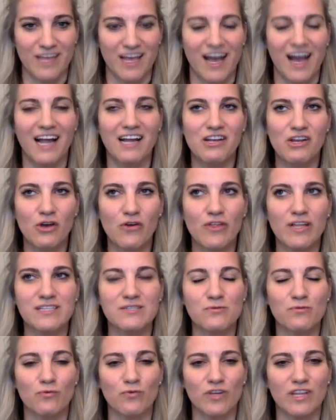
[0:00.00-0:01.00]
I know
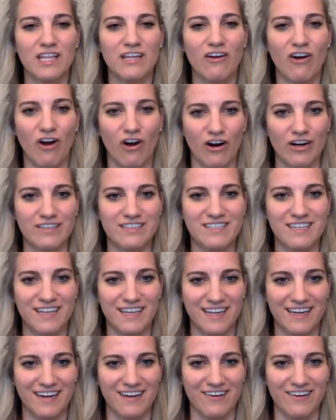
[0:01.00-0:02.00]
that's really hard to
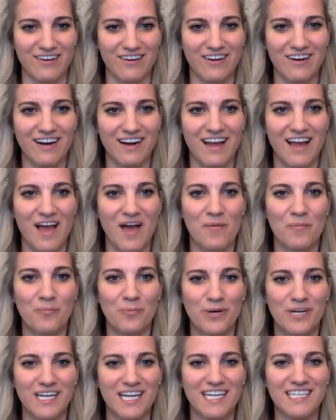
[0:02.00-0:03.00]
hear,
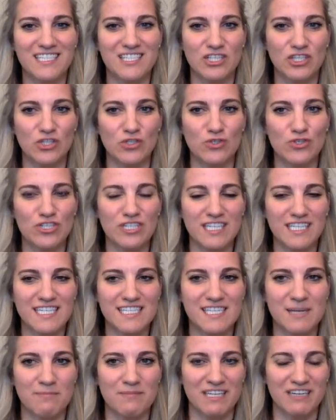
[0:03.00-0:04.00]
but it's usually
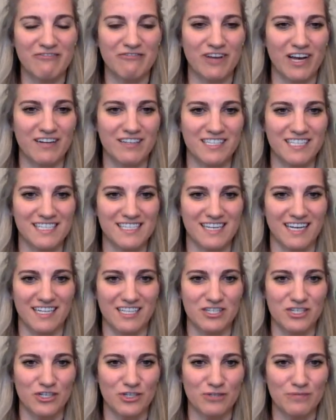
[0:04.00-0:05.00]
something found
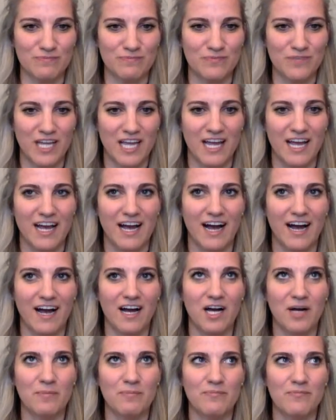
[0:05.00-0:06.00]
inside you.
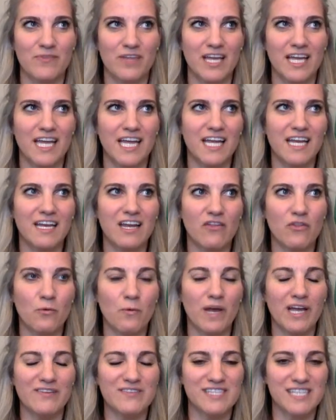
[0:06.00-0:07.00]
Another
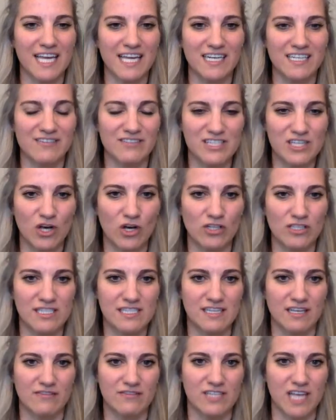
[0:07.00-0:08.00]
way of saying it, it's called
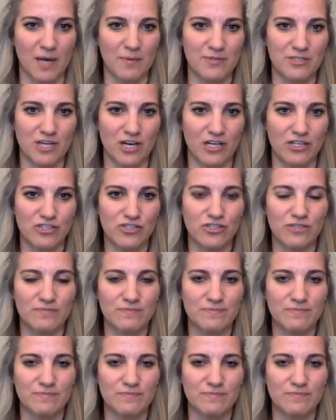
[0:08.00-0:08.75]
self sabotage.